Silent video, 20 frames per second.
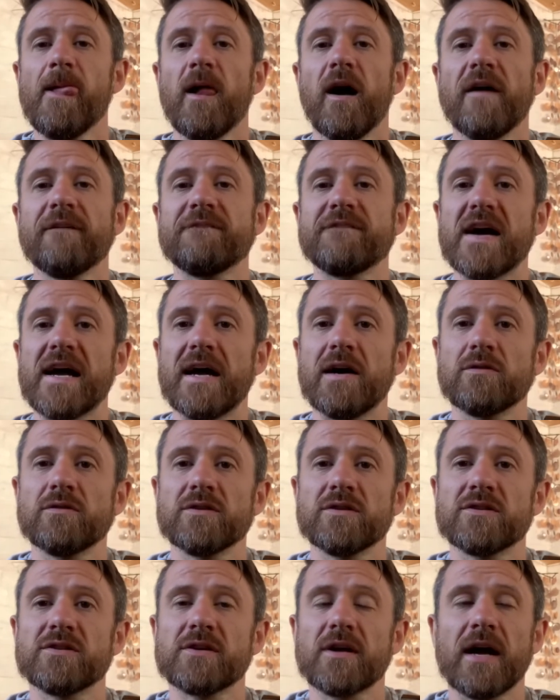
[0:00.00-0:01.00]
I
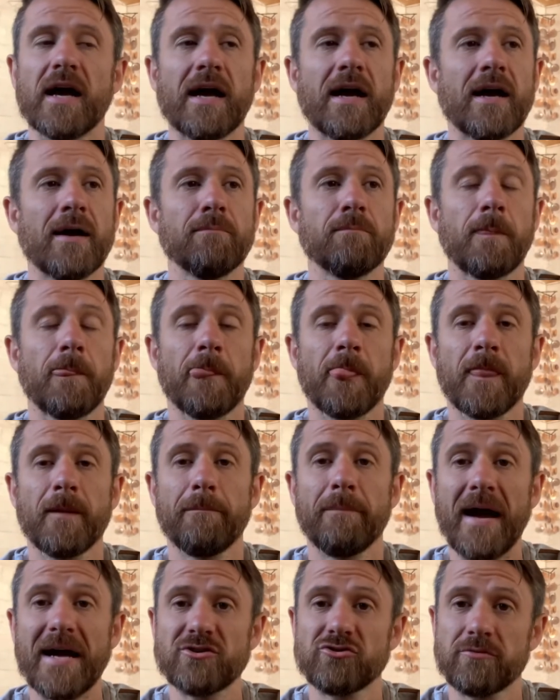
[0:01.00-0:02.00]
found
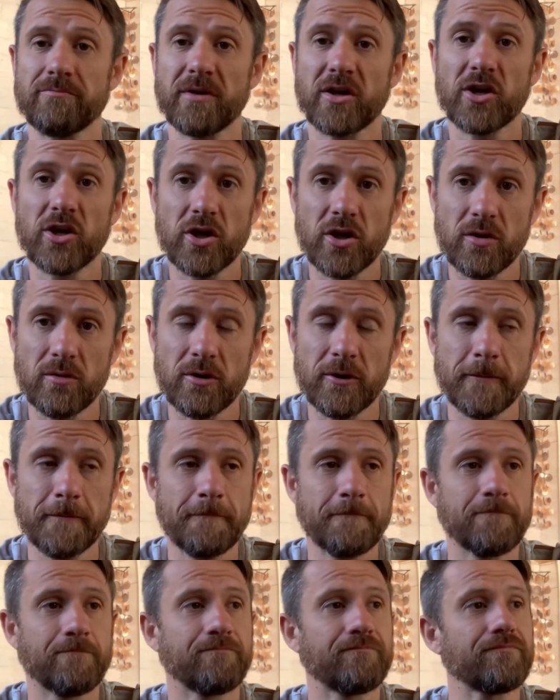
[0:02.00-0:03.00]
Patrick McEwan.
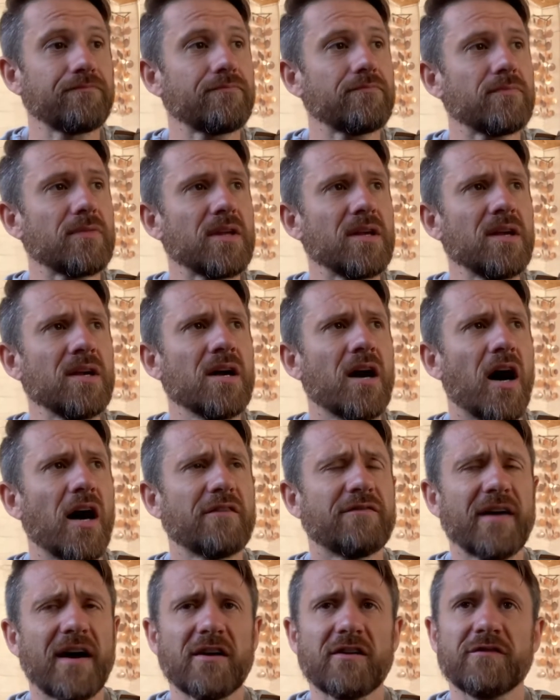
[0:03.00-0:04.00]
I
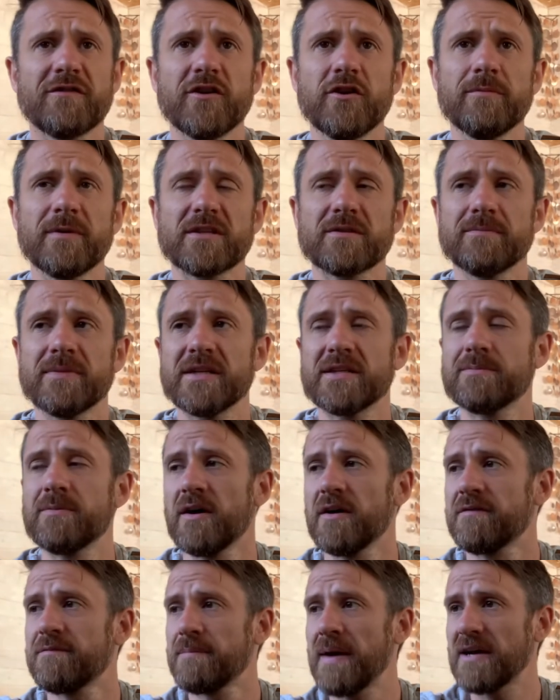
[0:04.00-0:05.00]
found a few bits and pieces,
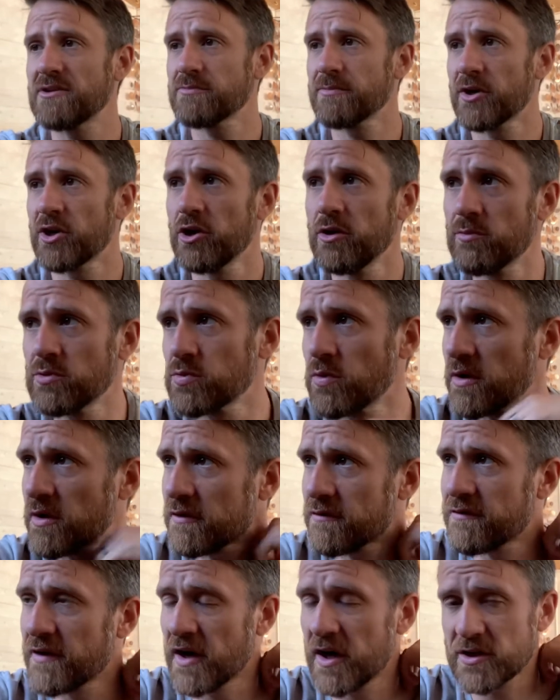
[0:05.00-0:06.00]
but Patrick McEwan was one of the
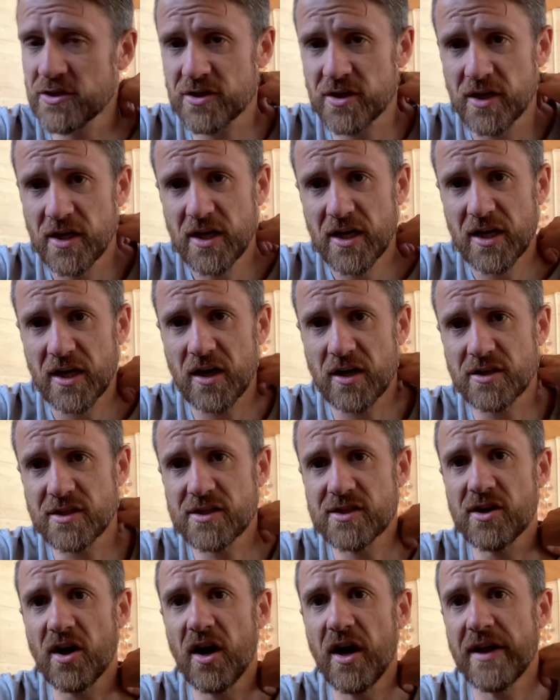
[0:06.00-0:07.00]
first kind of
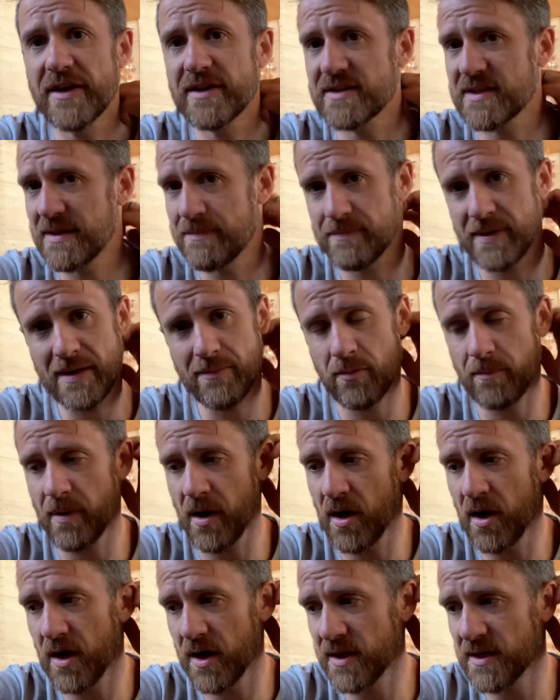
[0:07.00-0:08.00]
sciencey people
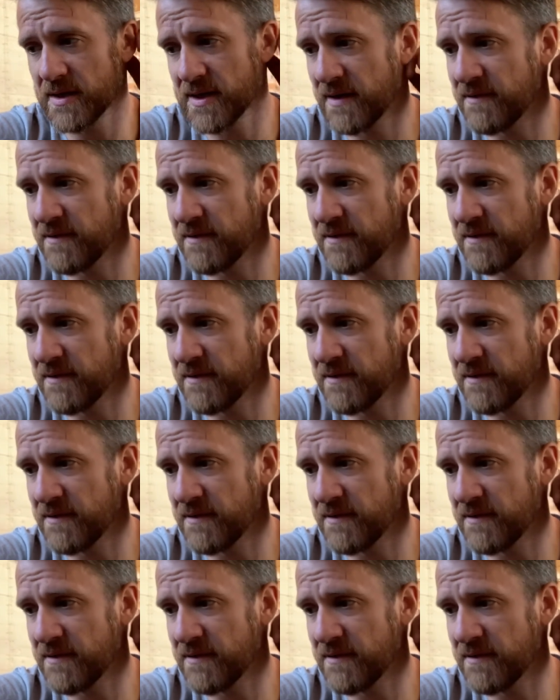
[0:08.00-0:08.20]
behind it.